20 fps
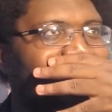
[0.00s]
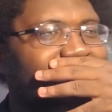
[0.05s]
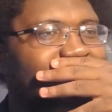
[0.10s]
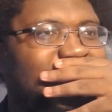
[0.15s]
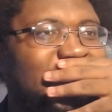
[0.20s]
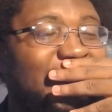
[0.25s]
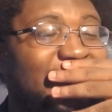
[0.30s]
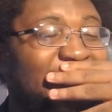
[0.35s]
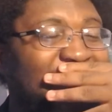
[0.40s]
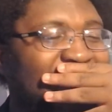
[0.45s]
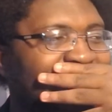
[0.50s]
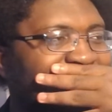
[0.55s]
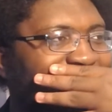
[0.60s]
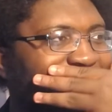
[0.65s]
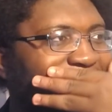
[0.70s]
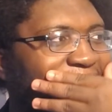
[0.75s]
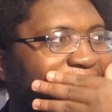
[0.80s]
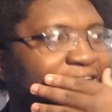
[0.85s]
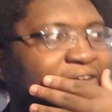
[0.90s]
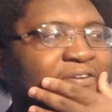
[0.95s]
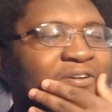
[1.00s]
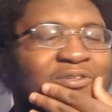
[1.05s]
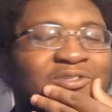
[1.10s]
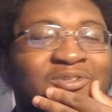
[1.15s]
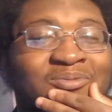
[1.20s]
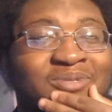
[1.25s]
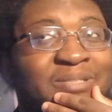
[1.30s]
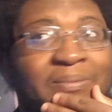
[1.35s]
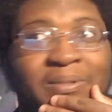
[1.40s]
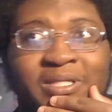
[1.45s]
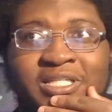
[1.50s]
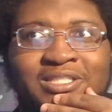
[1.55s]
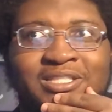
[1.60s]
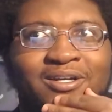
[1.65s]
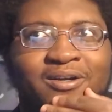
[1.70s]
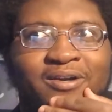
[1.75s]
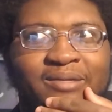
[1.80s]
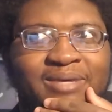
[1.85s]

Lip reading: like, I don't know too much about Star Wars,